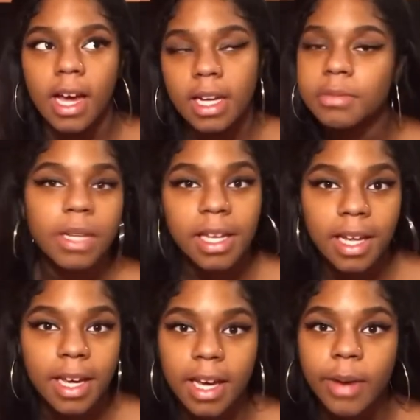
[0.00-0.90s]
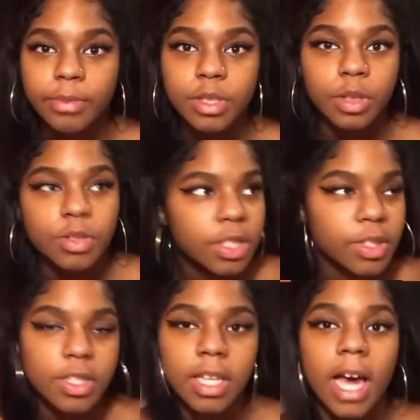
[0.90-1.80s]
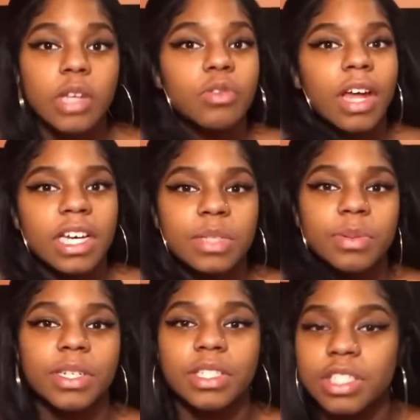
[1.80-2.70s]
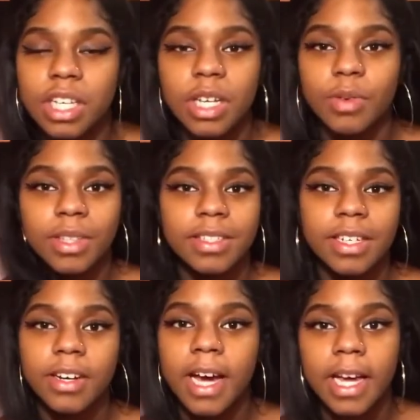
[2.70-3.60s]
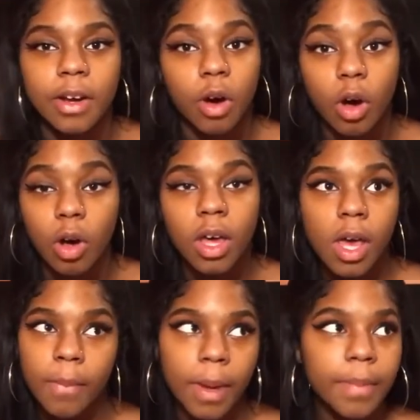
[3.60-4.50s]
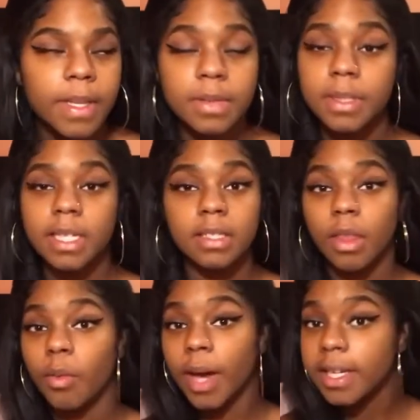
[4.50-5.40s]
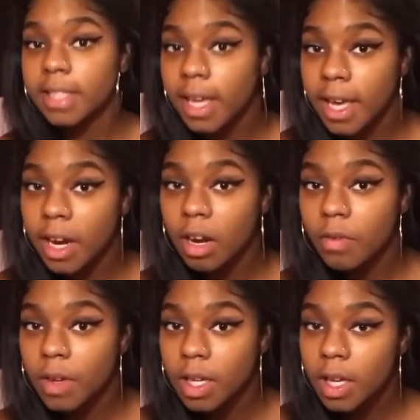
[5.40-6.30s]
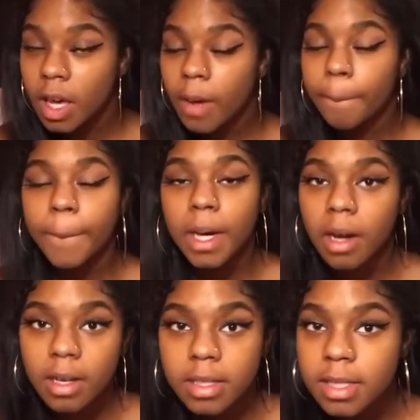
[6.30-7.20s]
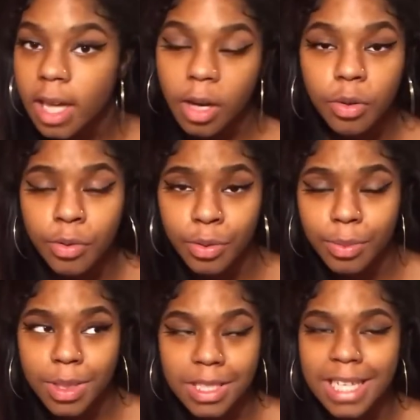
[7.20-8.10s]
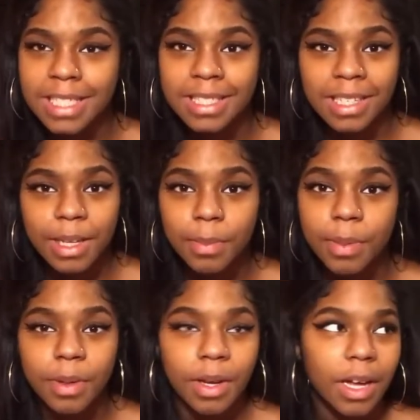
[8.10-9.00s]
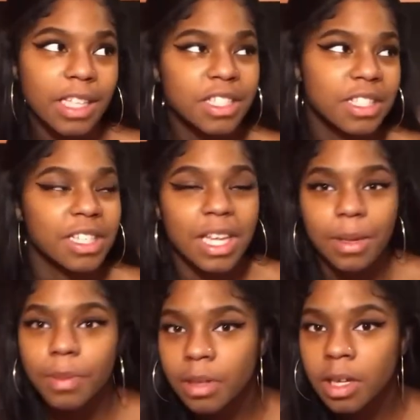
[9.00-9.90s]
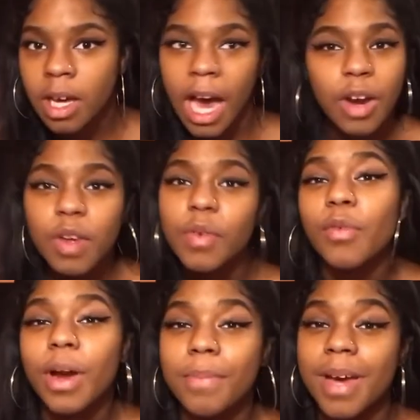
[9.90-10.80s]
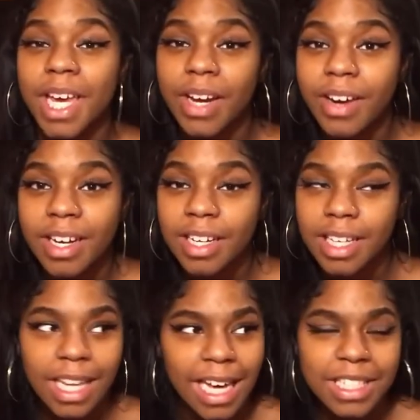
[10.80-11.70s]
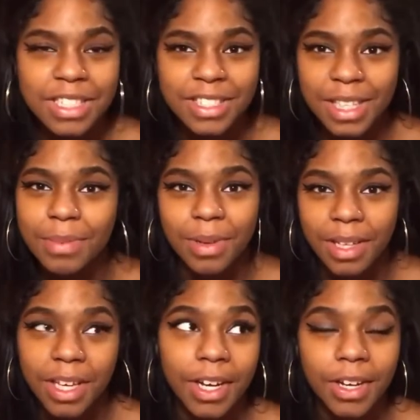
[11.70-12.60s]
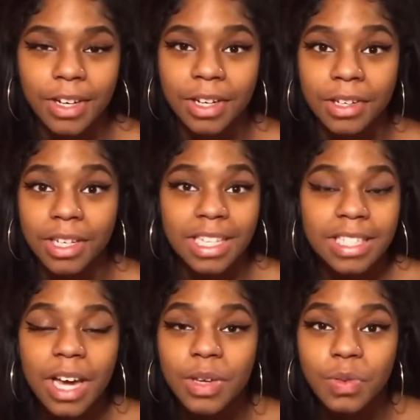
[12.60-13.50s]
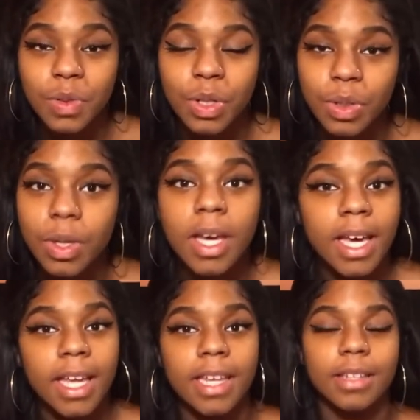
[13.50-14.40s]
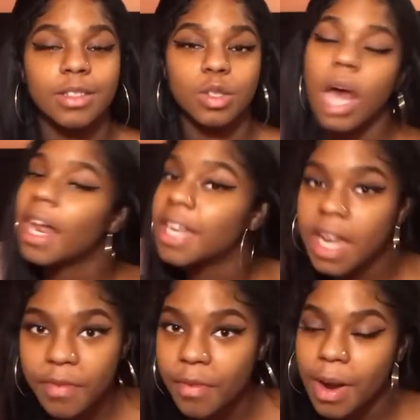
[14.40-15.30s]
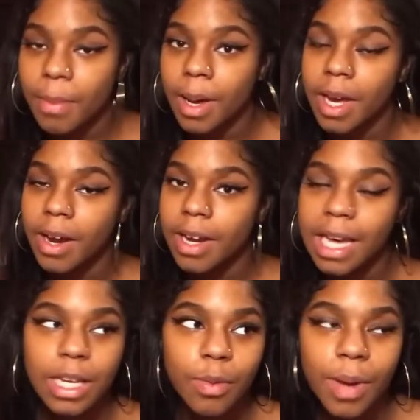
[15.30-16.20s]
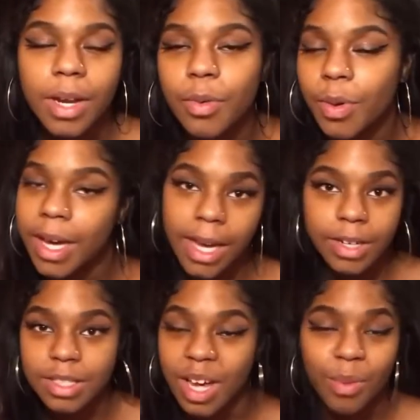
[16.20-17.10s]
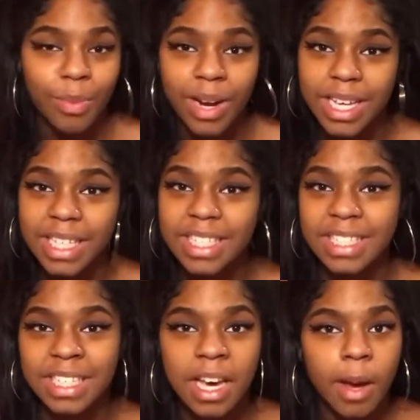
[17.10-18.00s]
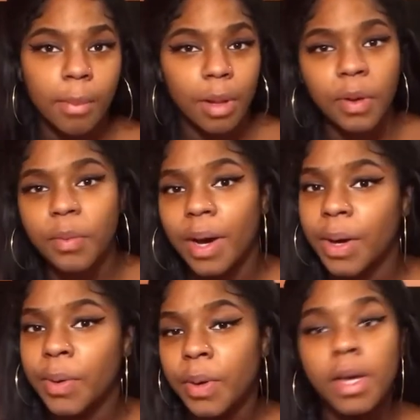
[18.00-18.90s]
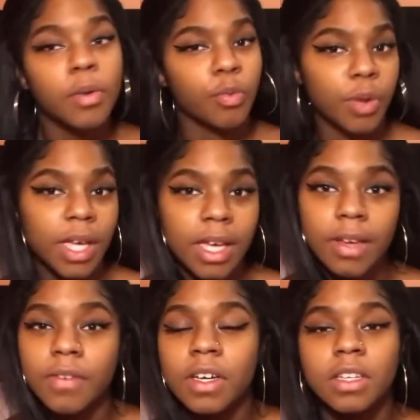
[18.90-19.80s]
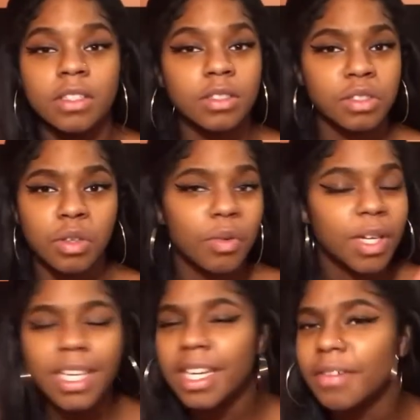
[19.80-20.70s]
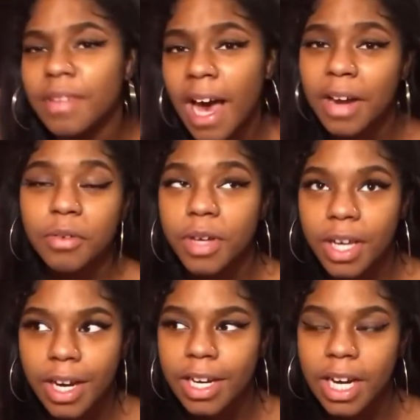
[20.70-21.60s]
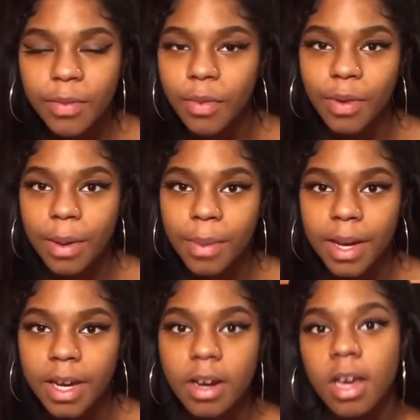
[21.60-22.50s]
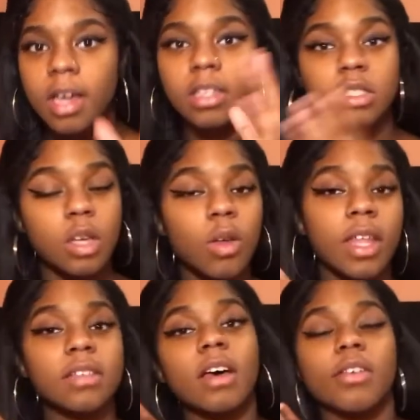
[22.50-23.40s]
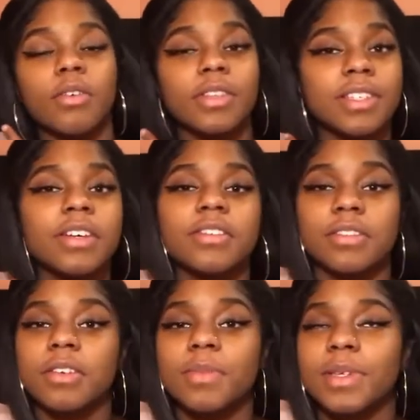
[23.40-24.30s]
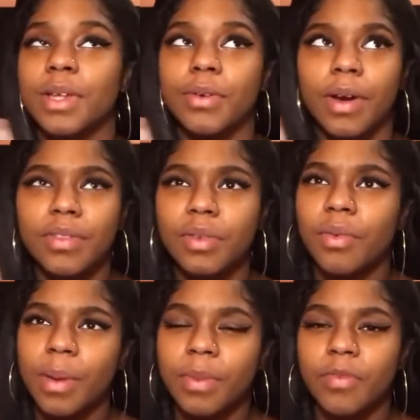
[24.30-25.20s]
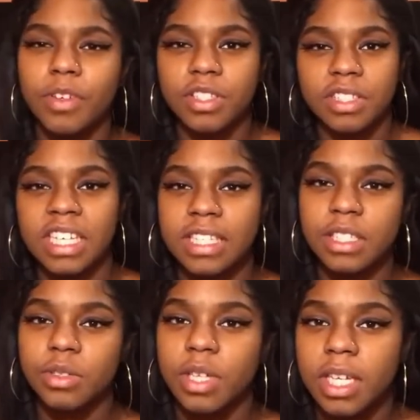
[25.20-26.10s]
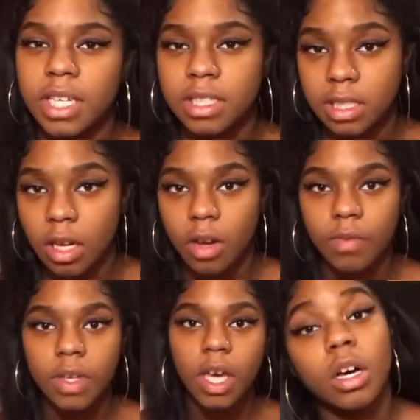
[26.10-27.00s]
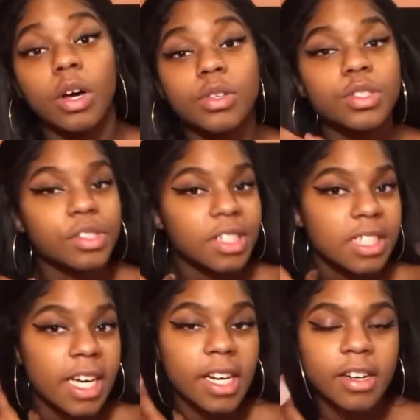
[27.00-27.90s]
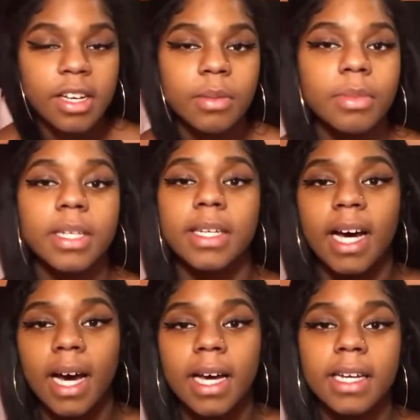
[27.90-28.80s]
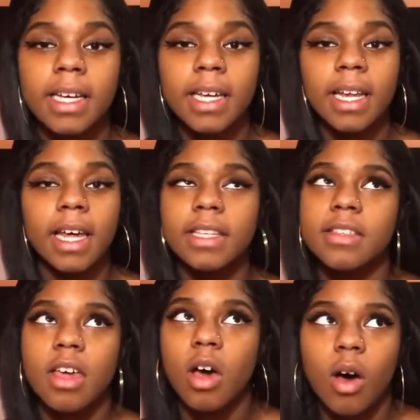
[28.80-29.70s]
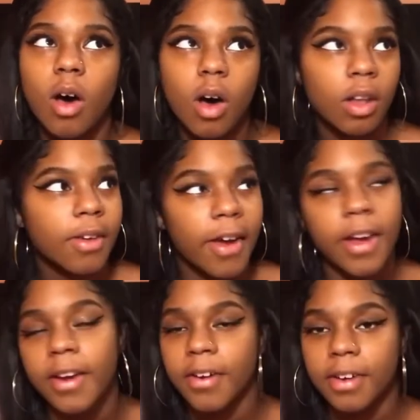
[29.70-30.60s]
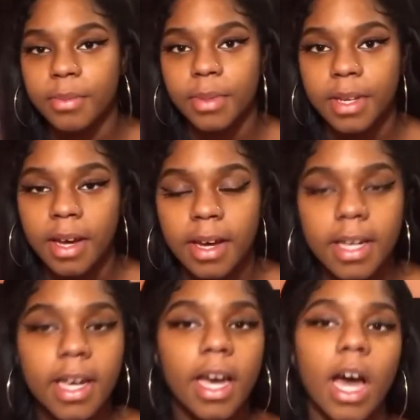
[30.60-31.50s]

I'm not lying. I'm so serious. I do not experience shedding with this hair at all. Maybe it's because of the way I take care of it, but honestly, I don't do much. I sleep. I just sleep. I don't even wrap my hair at night. Like, I just sleep on the hair. That's how you know. And I never wrap my hair at night, no matter what hairstyle, braids, blowout, weave, so any of that, I don't care. I never wrap my hair. So that's how I know this hair is good, because I don't have to wrap it for it to stay silky and soft. Also, this hair can be dyed, as all their hair can be dyed.